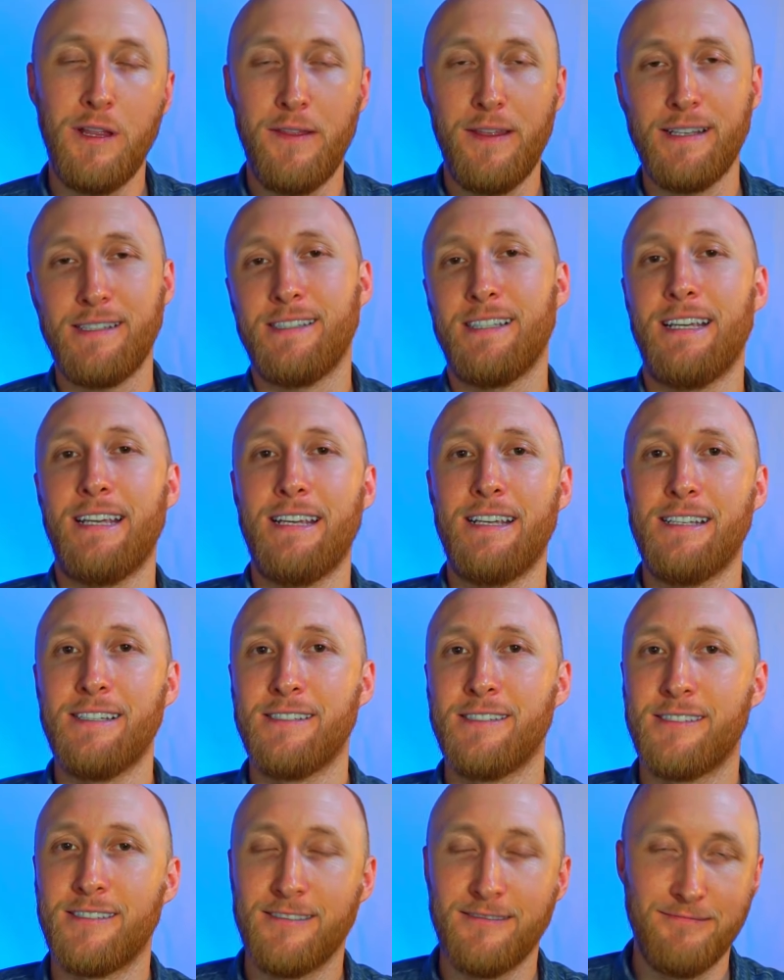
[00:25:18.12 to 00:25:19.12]
this
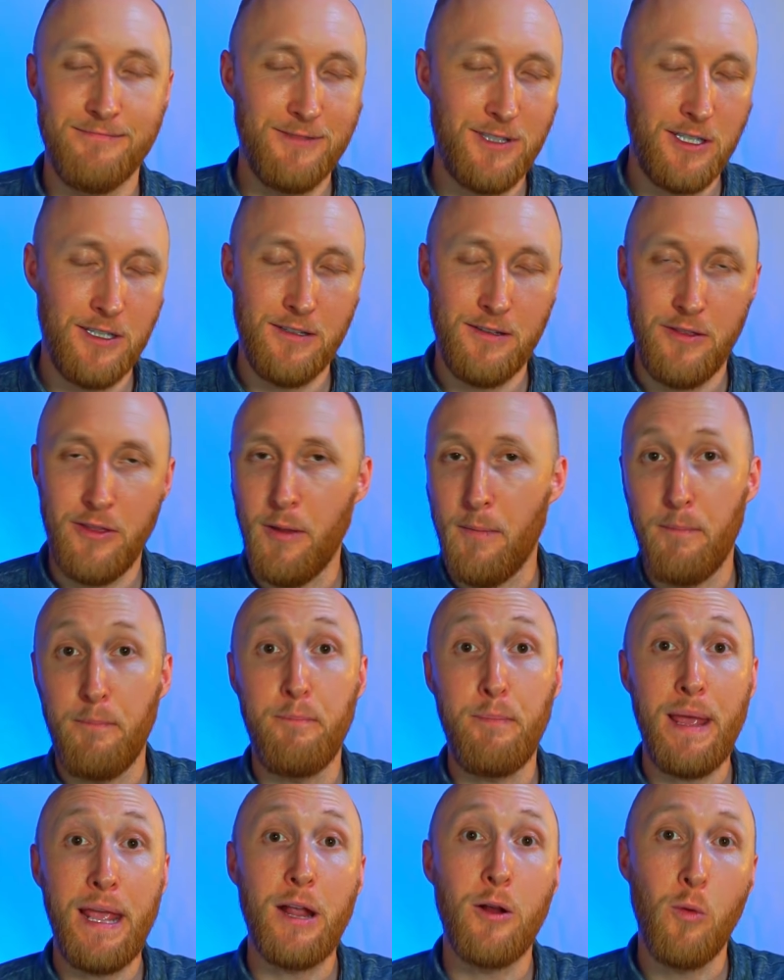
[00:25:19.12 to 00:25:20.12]
is the
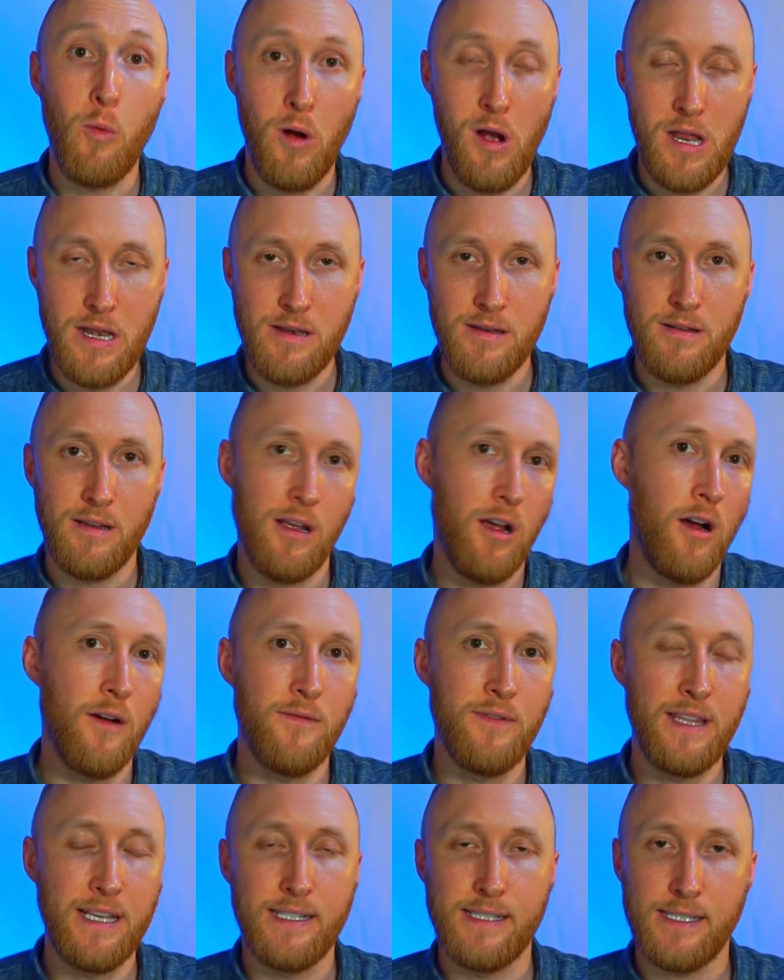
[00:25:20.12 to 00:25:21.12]
big one
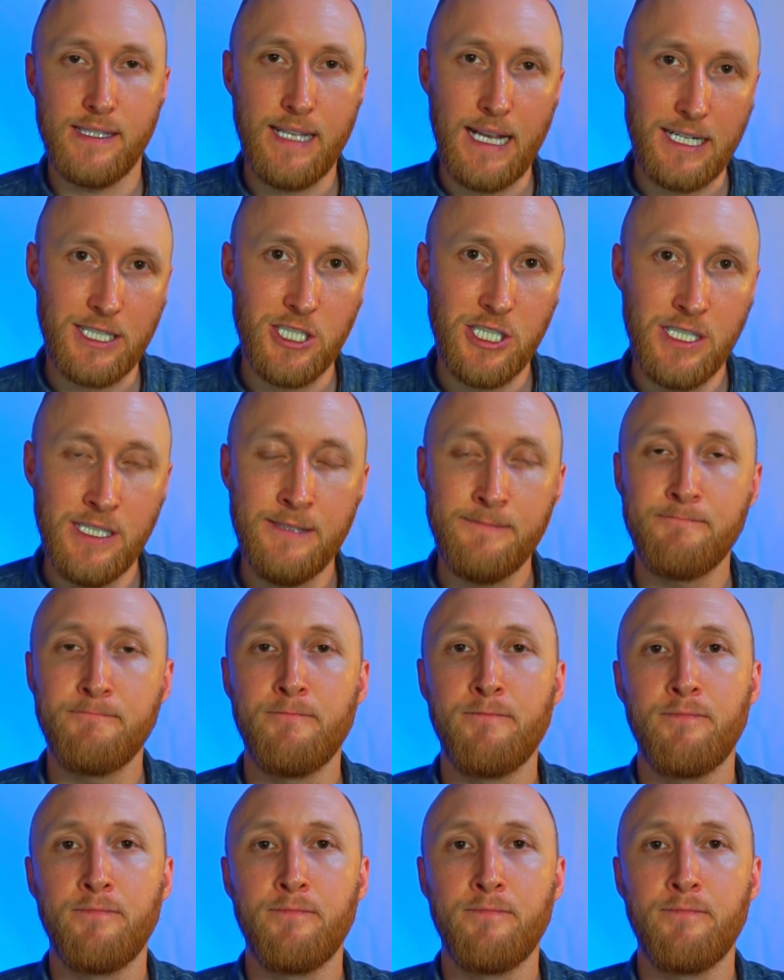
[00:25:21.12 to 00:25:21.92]
of this section,